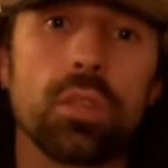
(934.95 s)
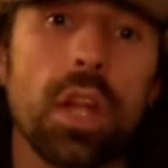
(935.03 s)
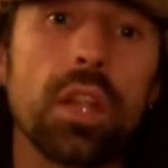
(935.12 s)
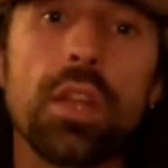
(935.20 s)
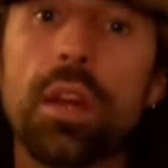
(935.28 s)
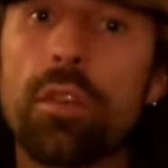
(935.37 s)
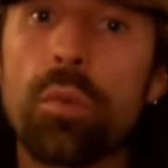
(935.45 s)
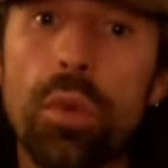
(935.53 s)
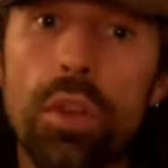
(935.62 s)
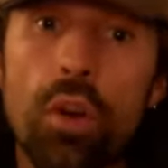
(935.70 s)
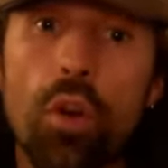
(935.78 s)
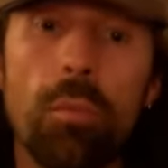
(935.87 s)
let
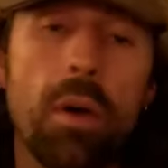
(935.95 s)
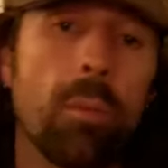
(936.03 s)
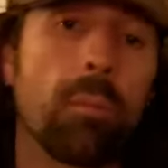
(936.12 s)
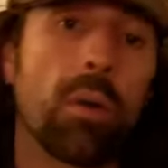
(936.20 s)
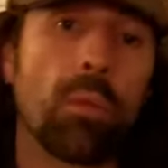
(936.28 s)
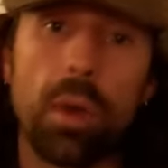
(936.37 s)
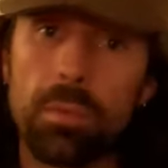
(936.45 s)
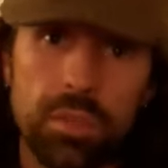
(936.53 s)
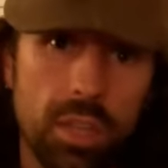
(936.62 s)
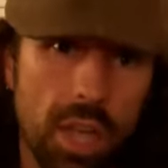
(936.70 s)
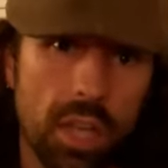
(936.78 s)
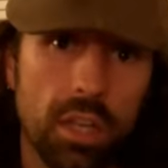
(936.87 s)
everyone know about my
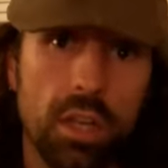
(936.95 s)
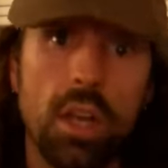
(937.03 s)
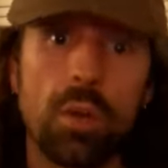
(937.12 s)
website,